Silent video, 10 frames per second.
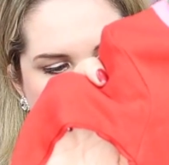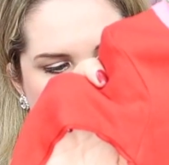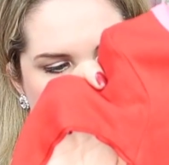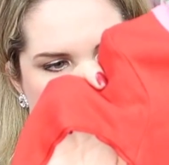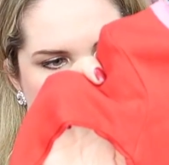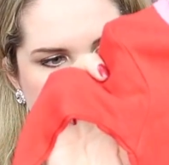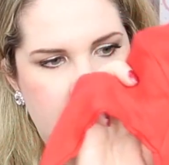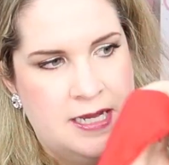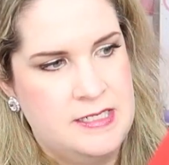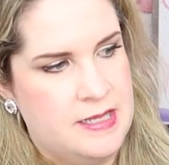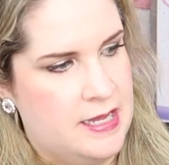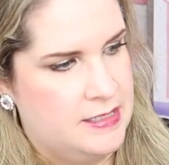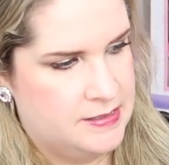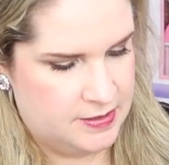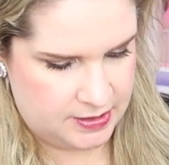pajama set. That
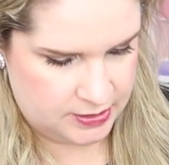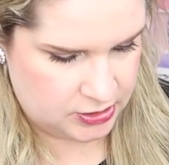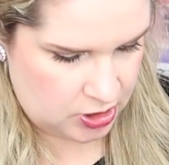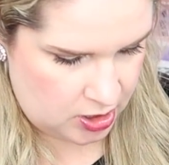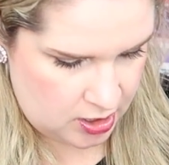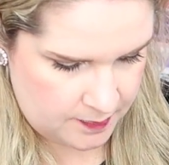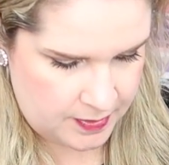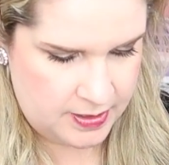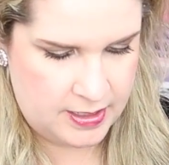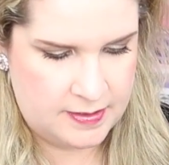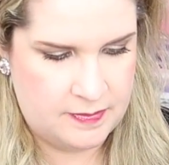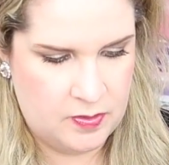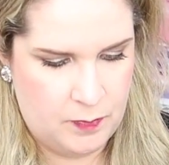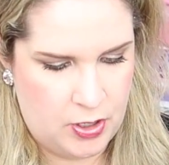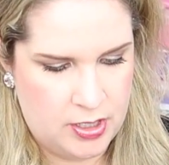is the top, and then
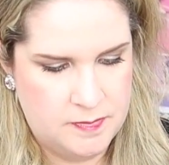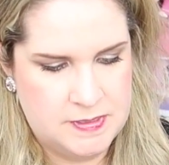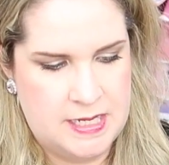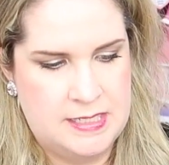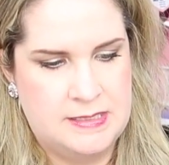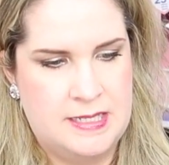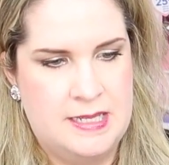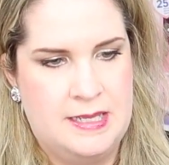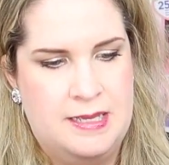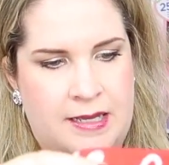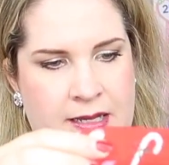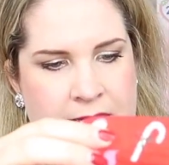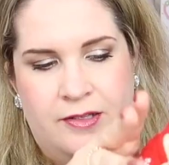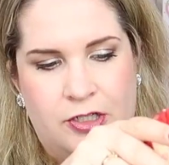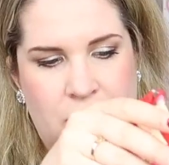the bottoms has like little